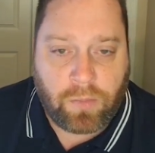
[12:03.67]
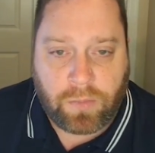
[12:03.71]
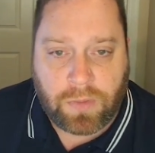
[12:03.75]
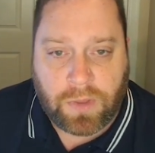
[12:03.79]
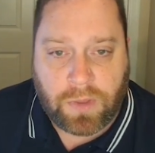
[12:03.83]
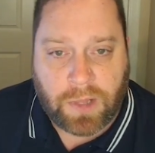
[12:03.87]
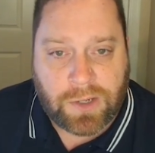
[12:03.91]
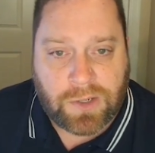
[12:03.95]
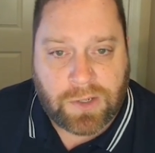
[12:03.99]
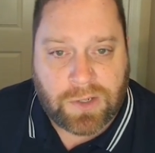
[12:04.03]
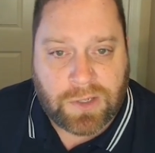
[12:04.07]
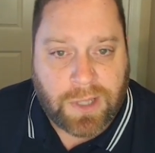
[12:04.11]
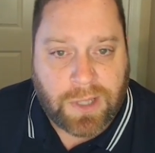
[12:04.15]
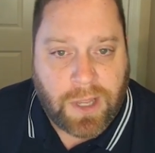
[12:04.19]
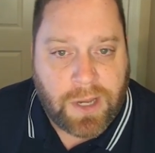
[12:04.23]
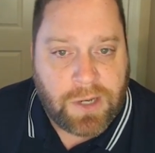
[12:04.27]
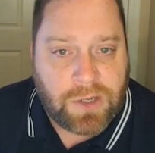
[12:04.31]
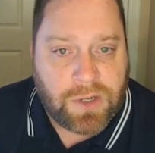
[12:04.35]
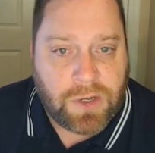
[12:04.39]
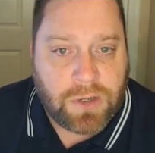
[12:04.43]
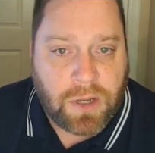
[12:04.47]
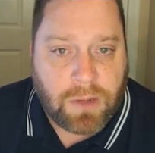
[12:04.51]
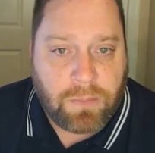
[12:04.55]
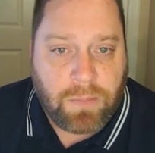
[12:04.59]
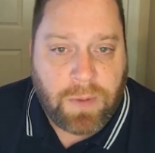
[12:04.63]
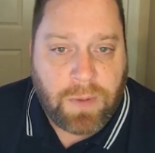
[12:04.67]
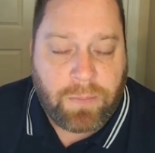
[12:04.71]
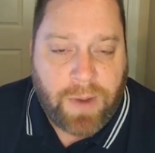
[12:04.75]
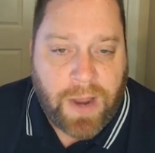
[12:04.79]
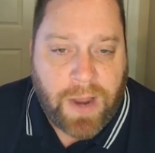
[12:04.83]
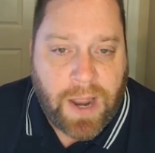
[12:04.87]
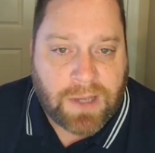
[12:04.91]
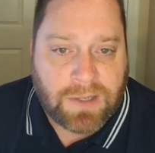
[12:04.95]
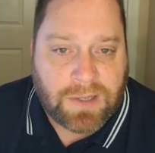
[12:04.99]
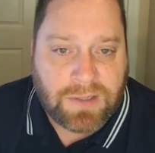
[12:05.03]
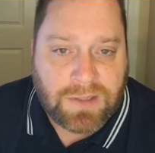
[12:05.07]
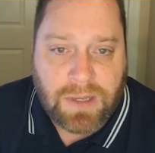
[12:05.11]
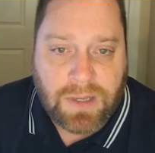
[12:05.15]
legislation can be
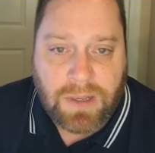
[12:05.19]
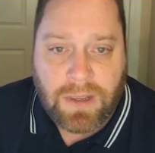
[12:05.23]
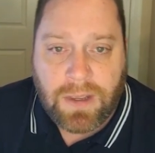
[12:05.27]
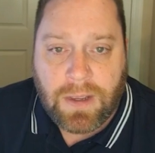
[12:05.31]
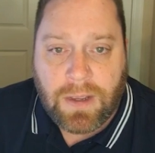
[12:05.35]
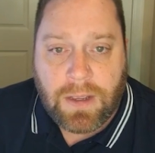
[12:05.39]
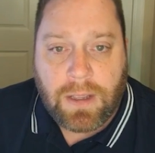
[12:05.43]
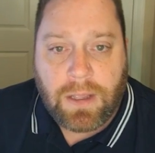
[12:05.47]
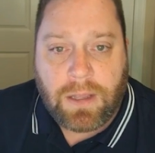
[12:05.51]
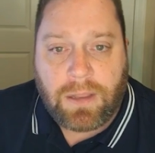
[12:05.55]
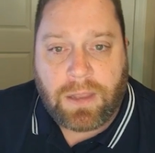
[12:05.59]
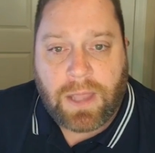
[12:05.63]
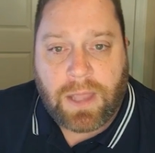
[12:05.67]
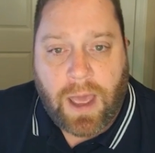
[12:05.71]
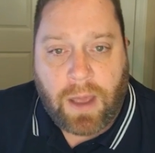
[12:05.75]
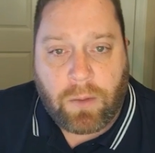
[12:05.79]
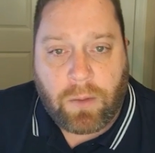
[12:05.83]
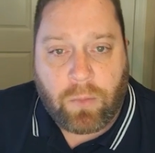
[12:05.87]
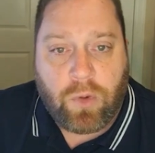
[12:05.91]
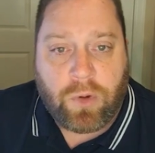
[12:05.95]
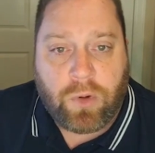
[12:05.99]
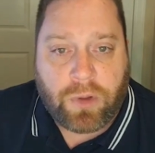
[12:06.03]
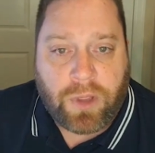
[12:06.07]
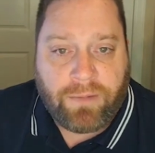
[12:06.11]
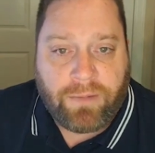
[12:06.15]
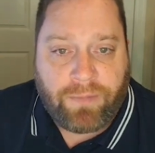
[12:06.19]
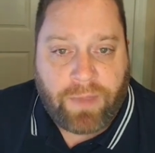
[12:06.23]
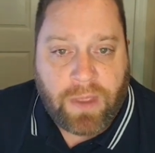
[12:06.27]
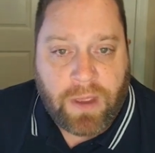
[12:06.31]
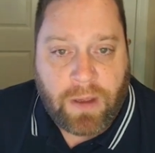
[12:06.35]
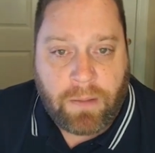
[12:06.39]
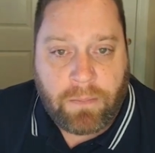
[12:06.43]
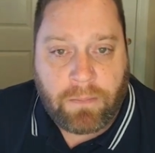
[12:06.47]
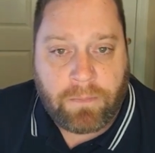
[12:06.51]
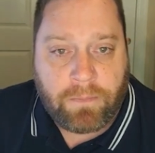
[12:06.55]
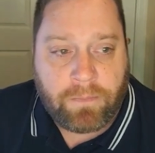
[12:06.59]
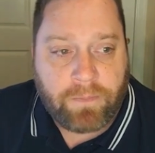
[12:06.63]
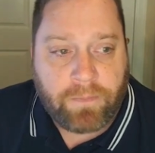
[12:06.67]
passed that will give
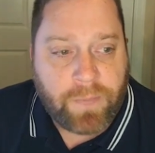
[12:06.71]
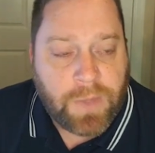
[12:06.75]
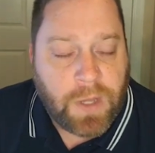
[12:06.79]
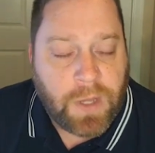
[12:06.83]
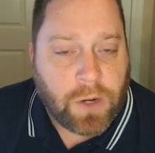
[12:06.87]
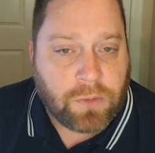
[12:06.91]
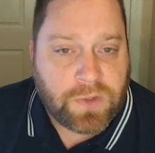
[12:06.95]
them,